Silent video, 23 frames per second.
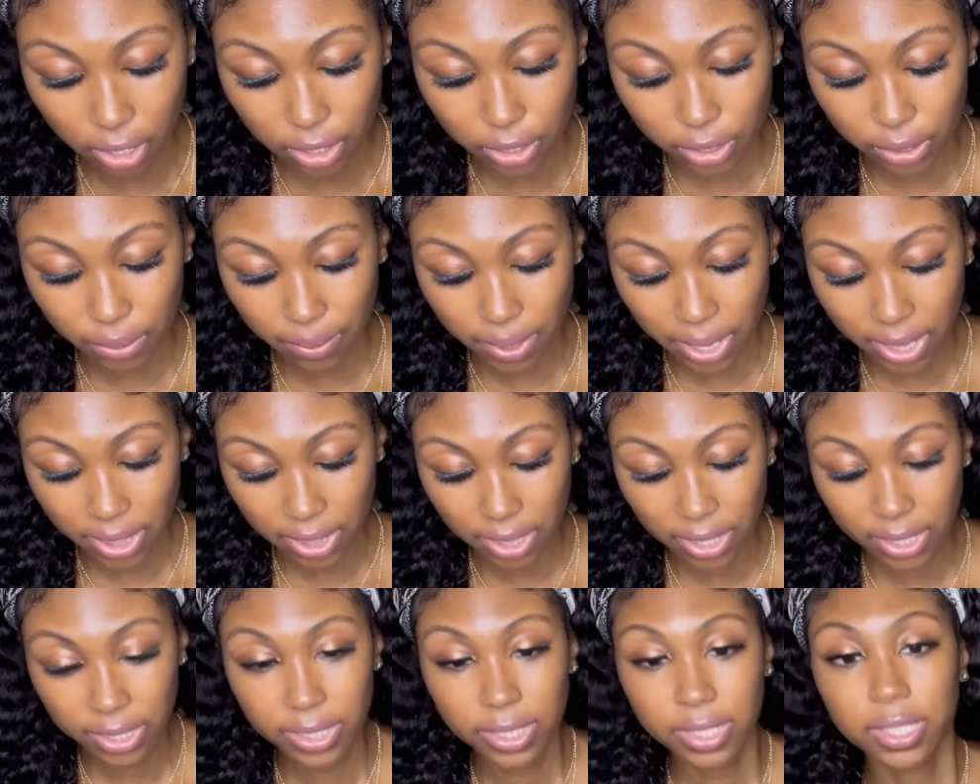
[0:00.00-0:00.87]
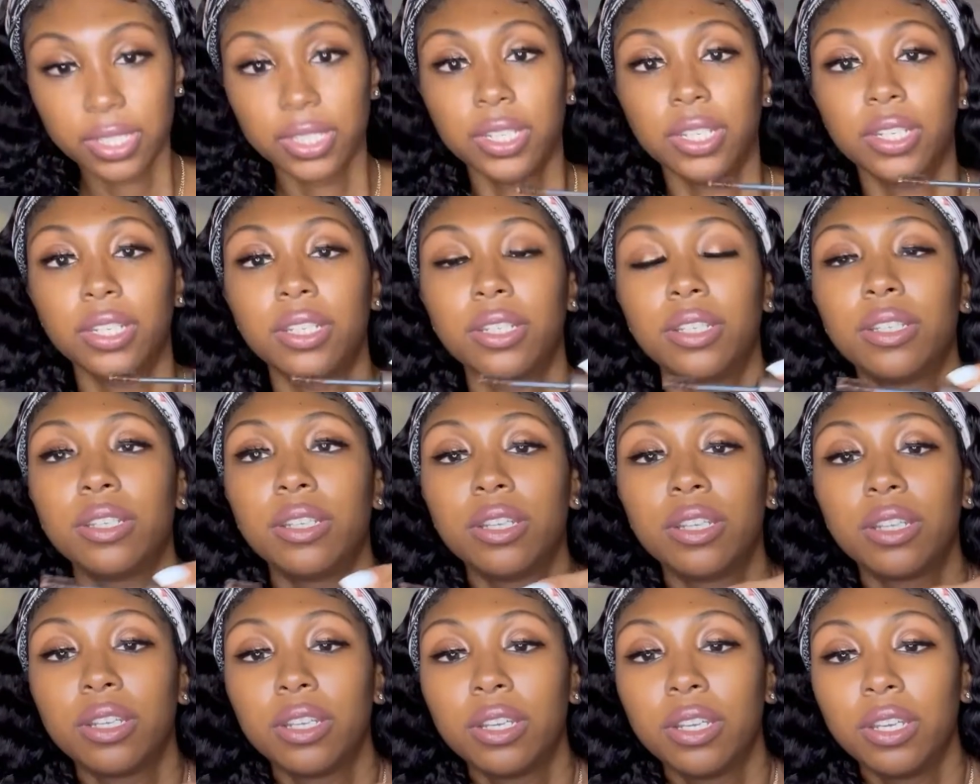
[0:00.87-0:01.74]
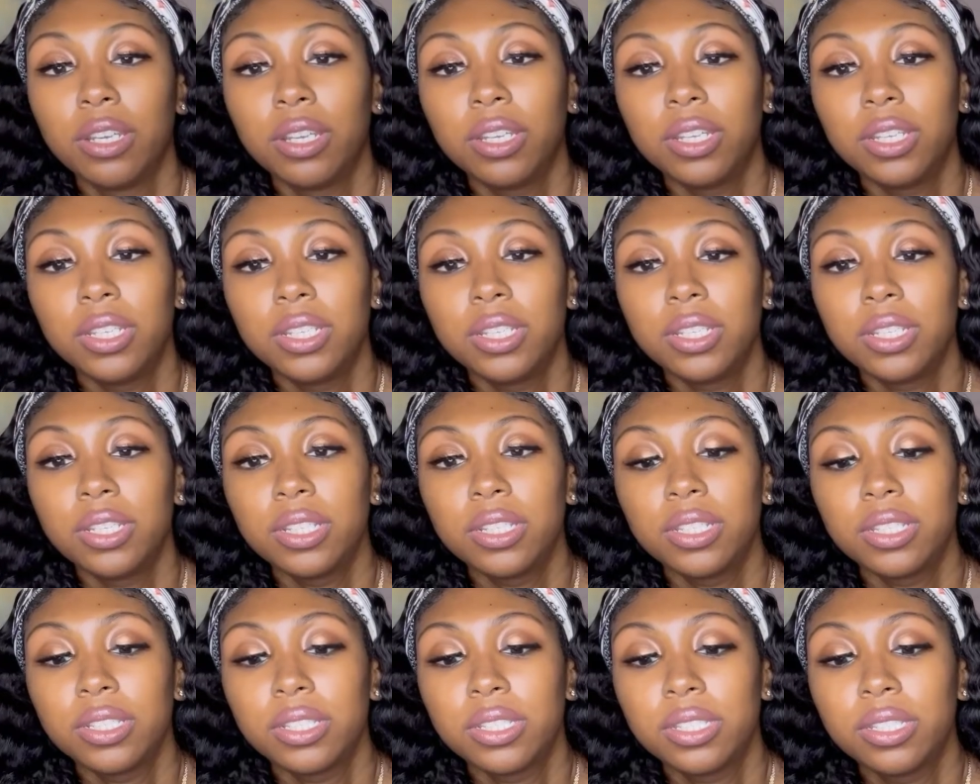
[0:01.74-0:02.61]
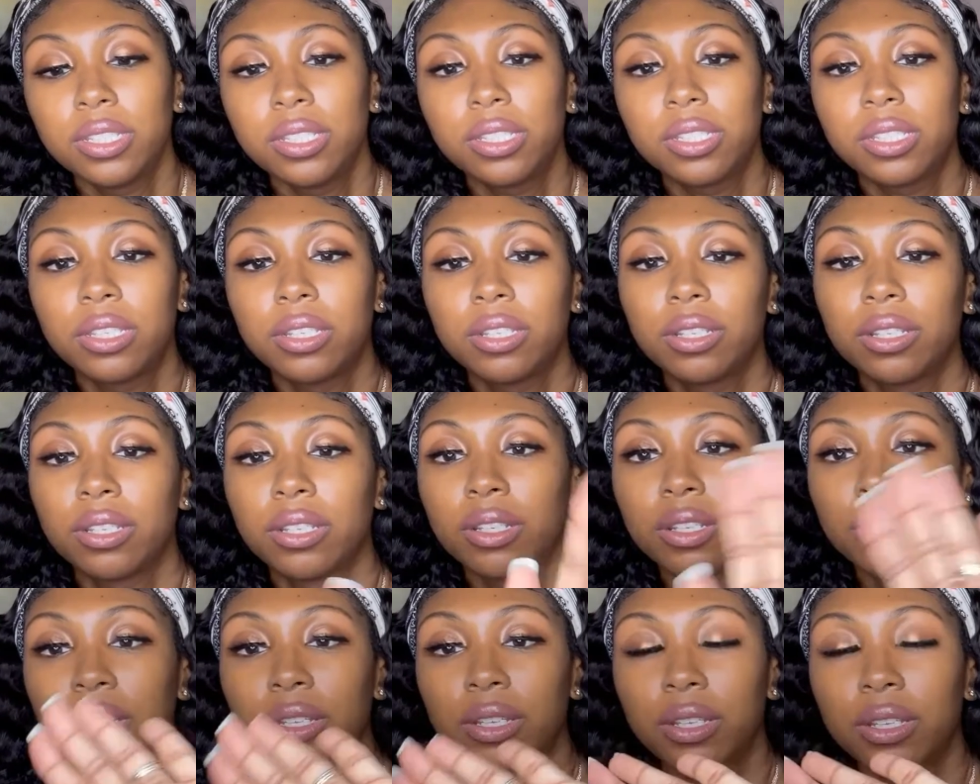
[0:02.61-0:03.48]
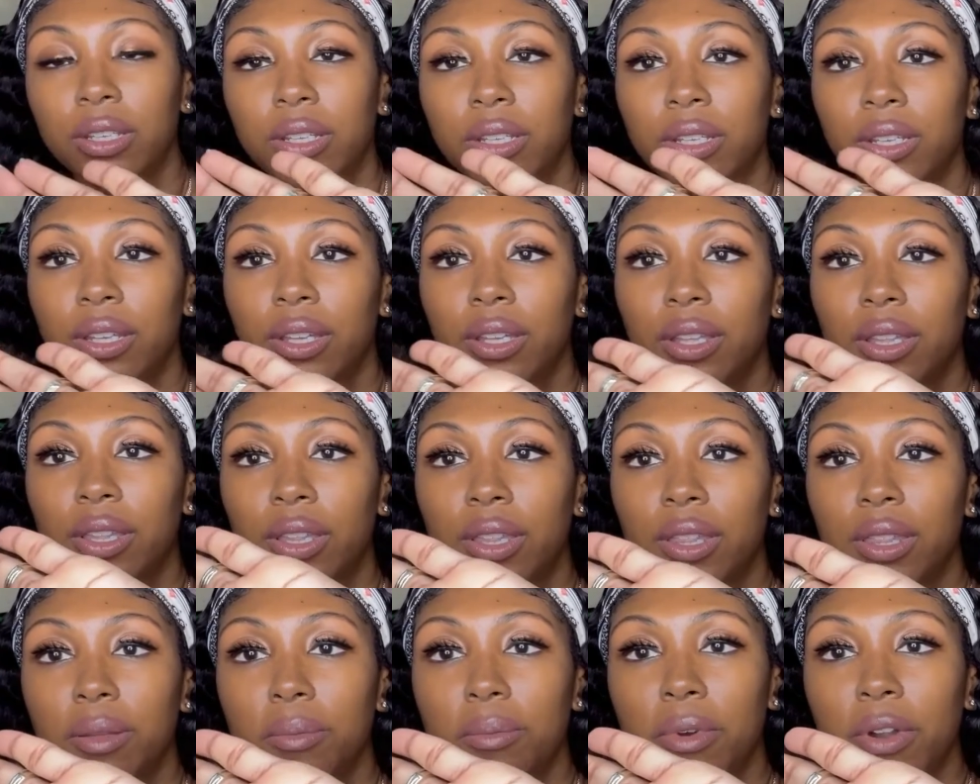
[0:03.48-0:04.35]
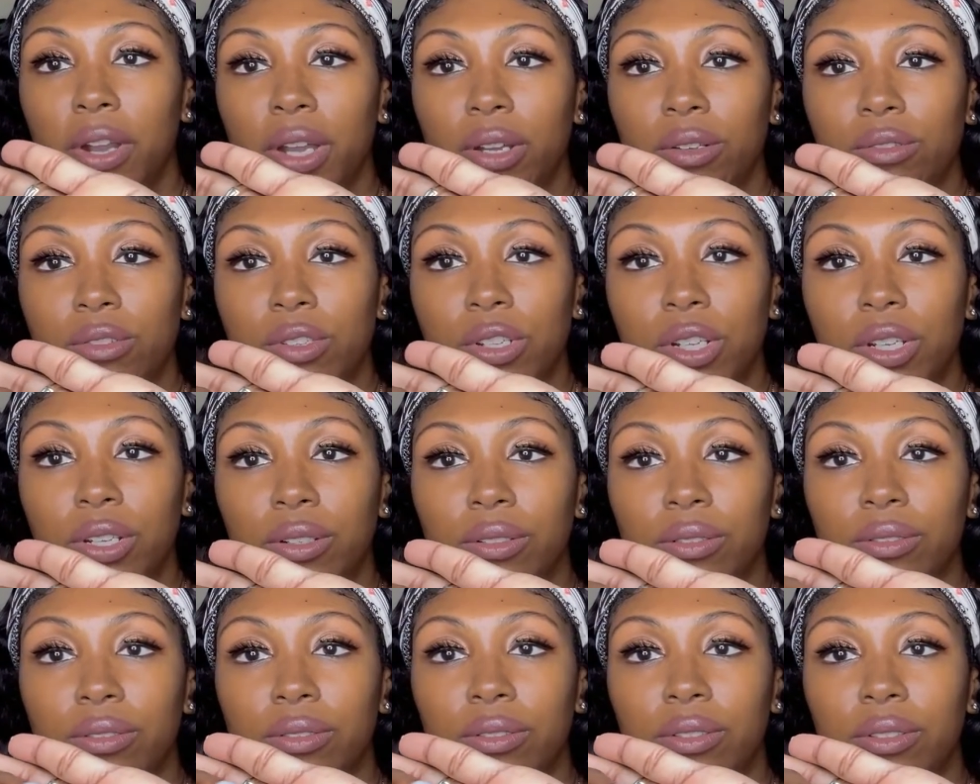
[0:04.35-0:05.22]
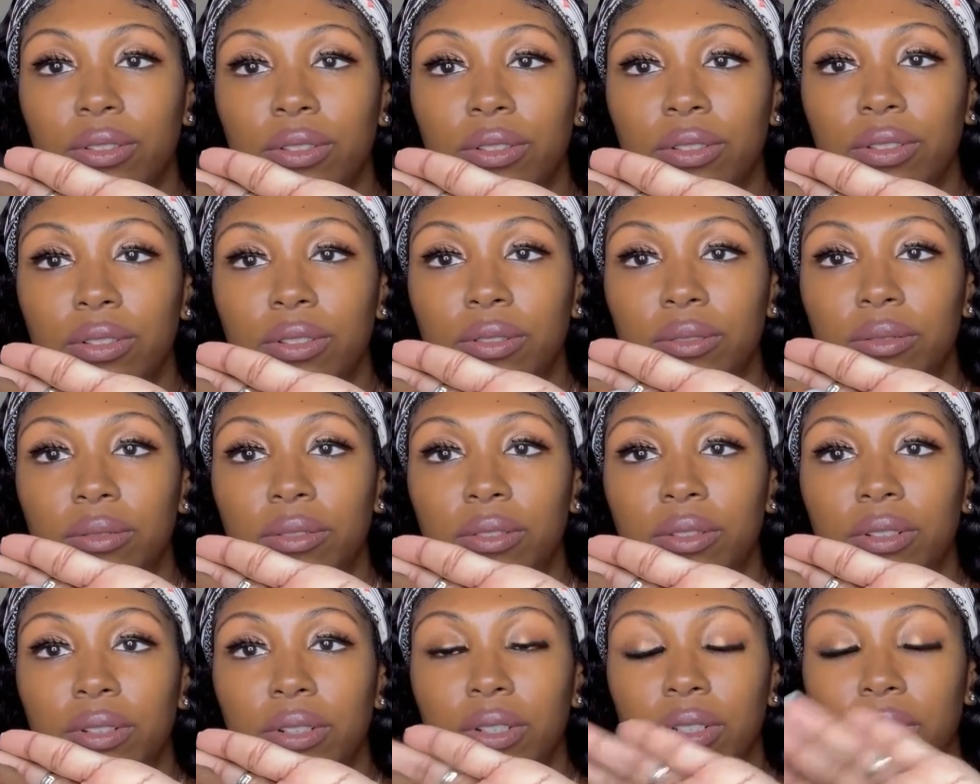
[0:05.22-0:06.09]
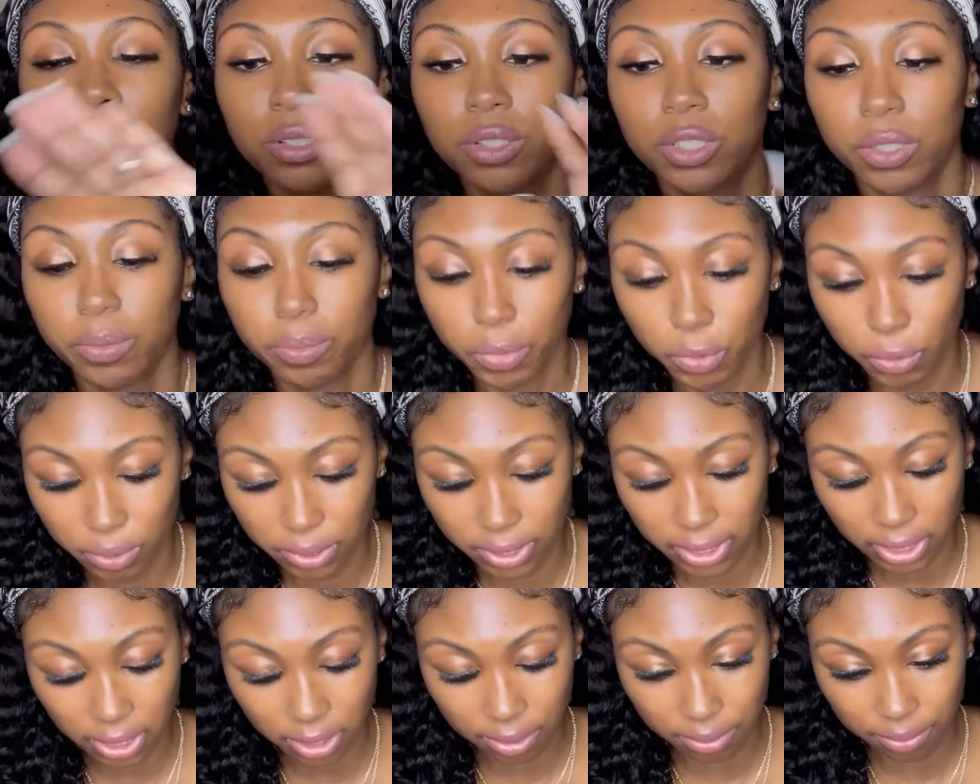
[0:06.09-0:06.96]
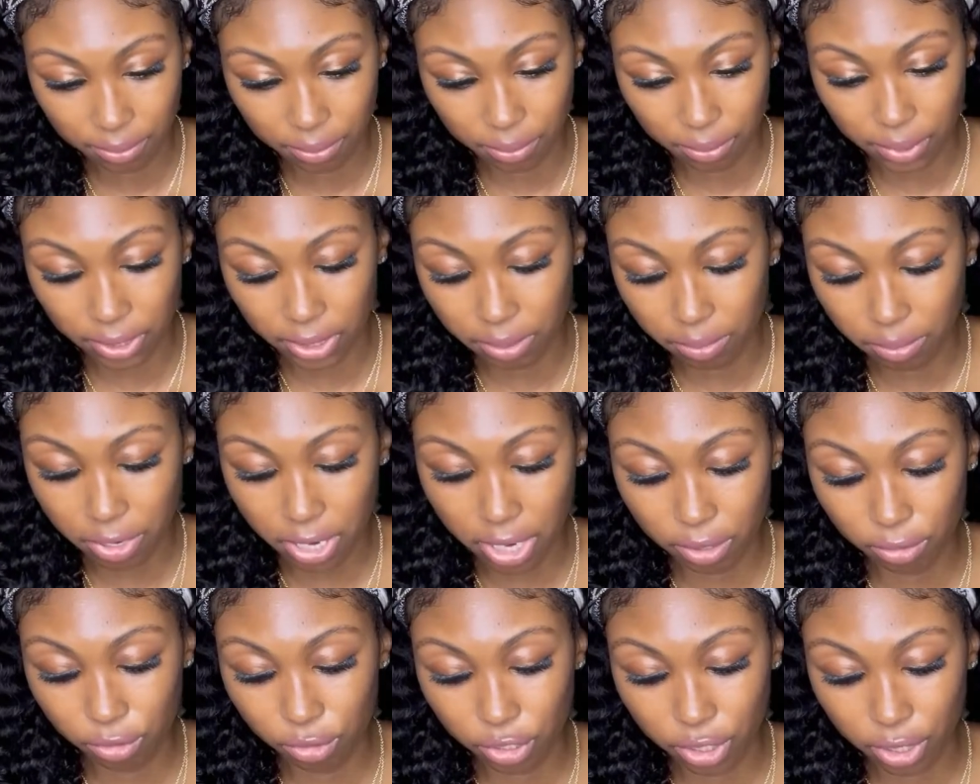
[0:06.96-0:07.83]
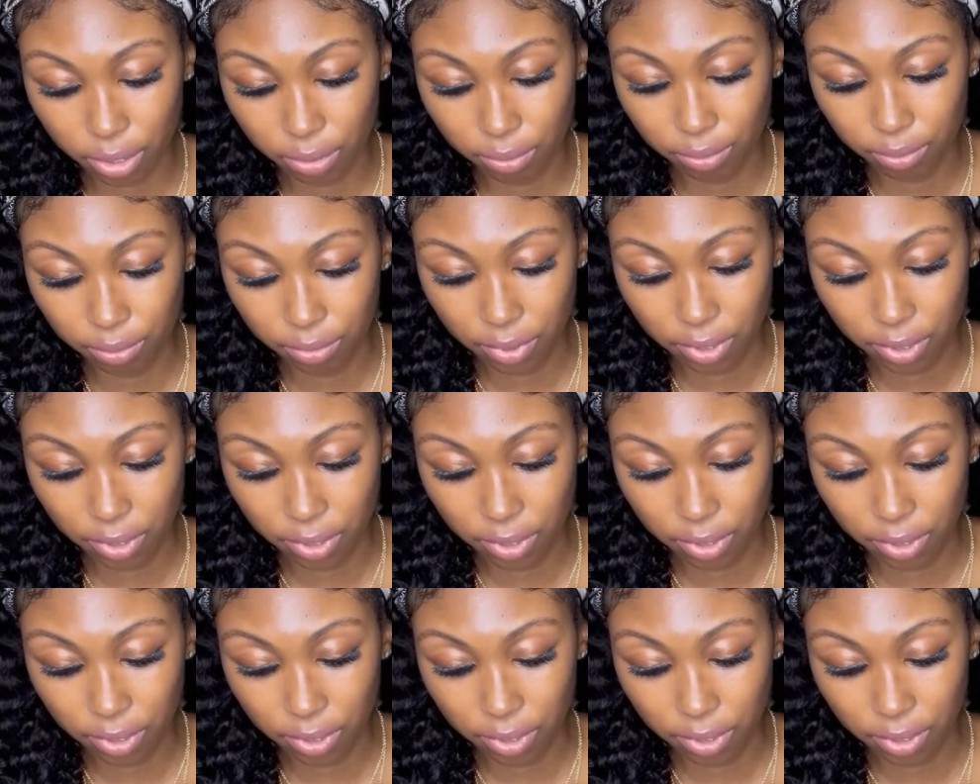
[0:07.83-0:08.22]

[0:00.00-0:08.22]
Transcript: So at this end is the brow gel, the spoolie with the brow gel.